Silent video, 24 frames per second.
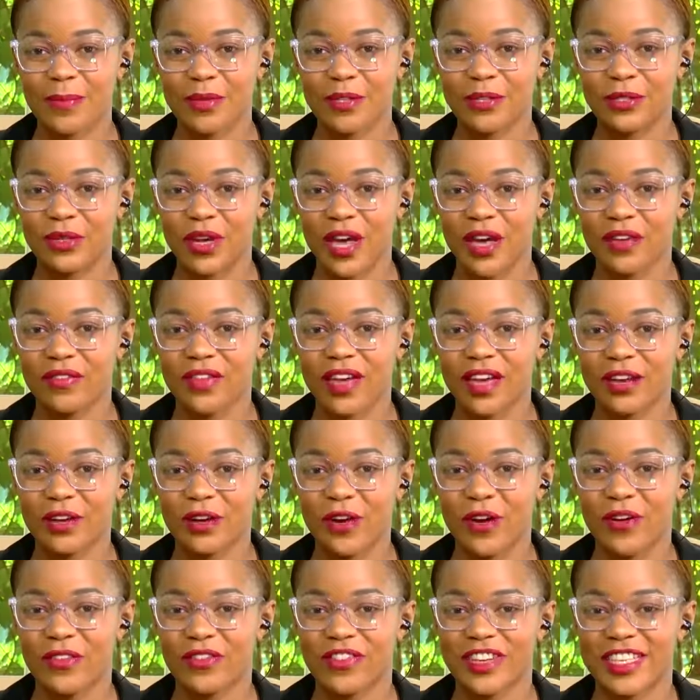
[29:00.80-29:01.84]
to have had a
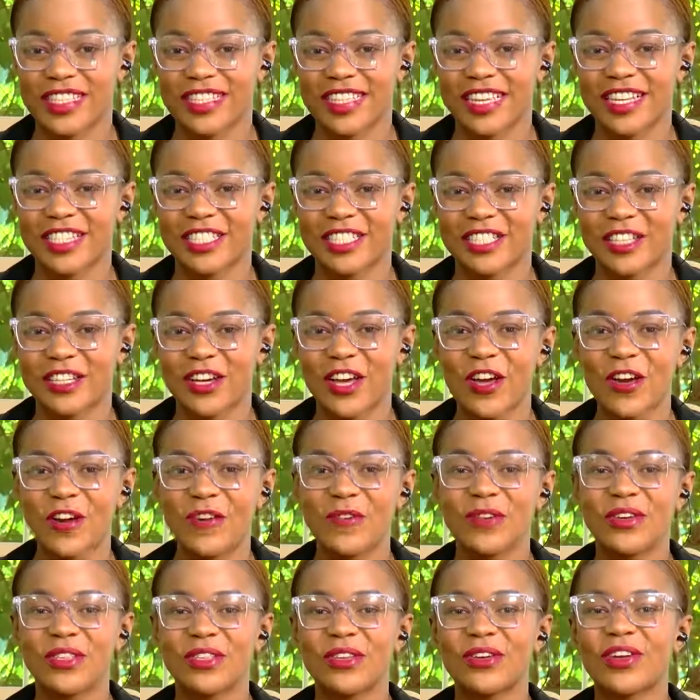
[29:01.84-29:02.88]
conversation
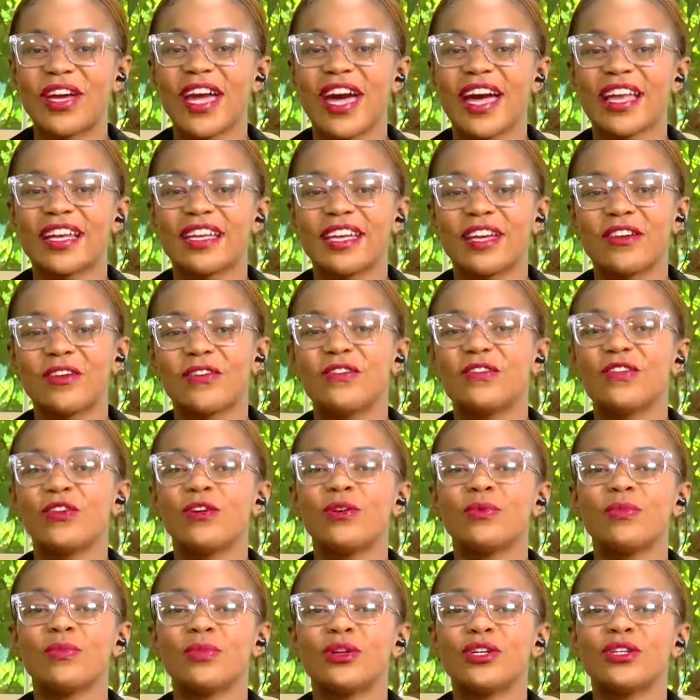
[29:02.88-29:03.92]
with Ugandan
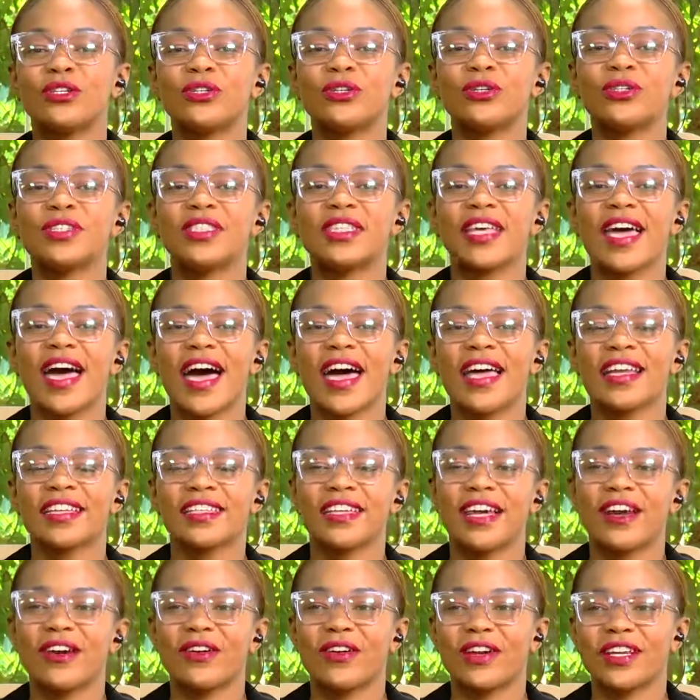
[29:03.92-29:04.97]
film producer and
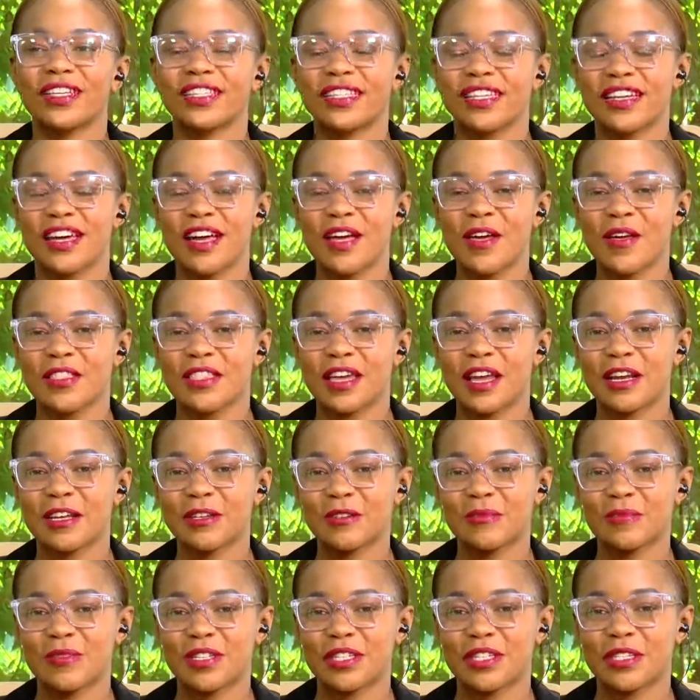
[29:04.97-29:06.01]
director, that
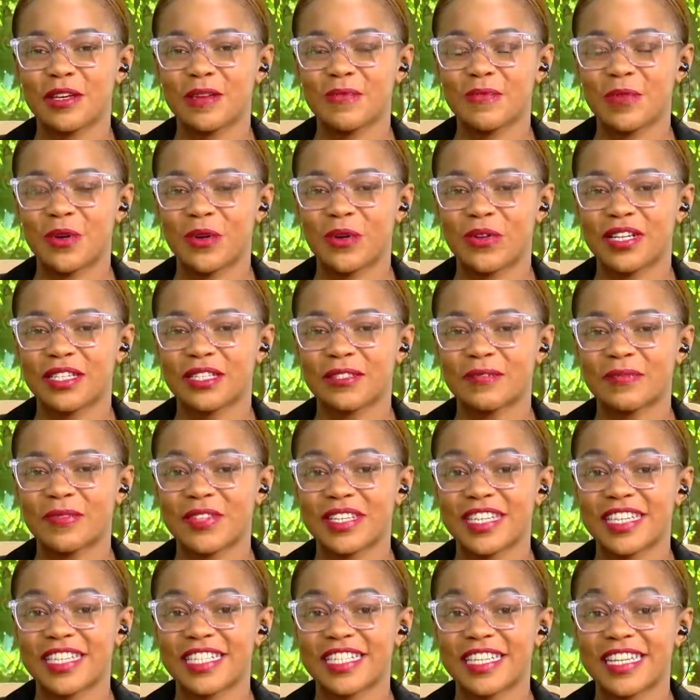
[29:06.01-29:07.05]
is Mr. Maurice
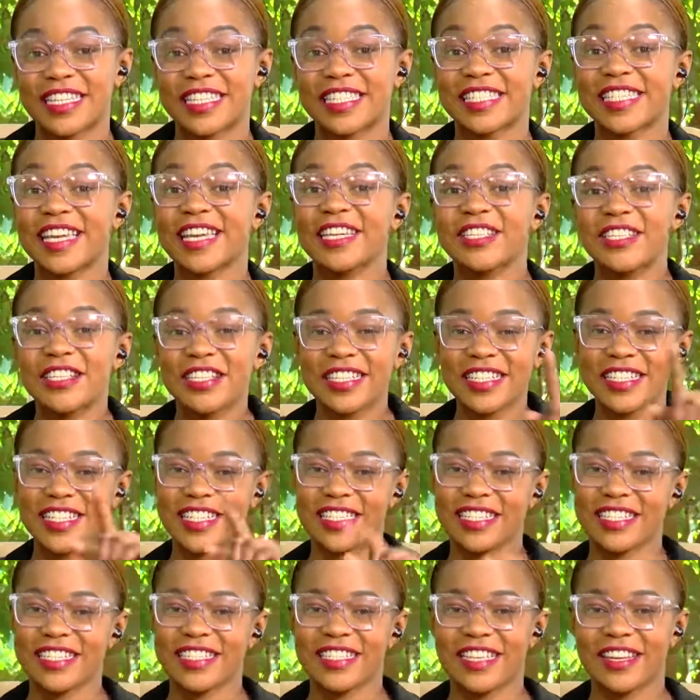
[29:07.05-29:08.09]
Mugisha. Stay tuned.
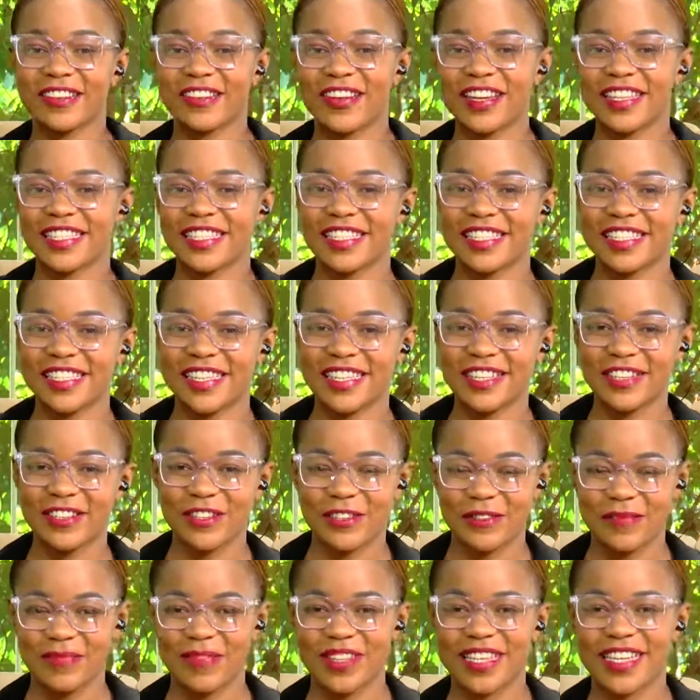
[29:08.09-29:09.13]
This is Sunrise at Sea.
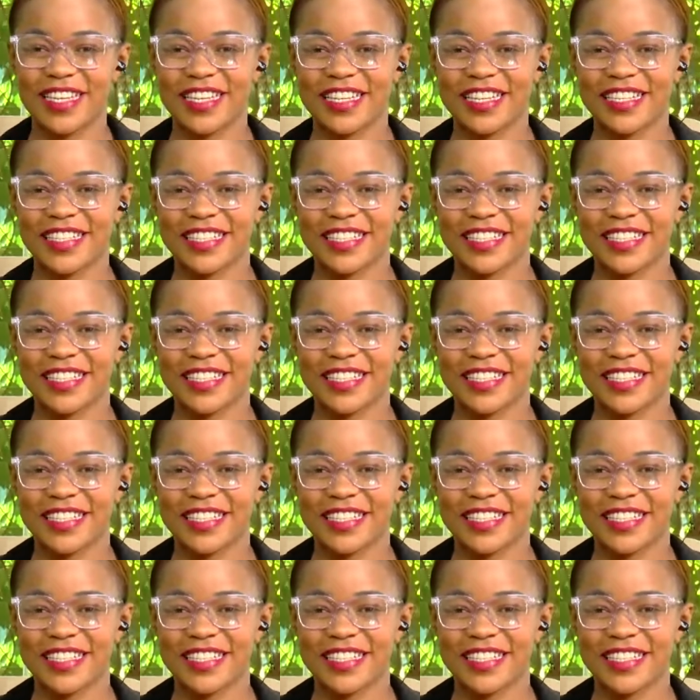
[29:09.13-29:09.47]
Don't blink.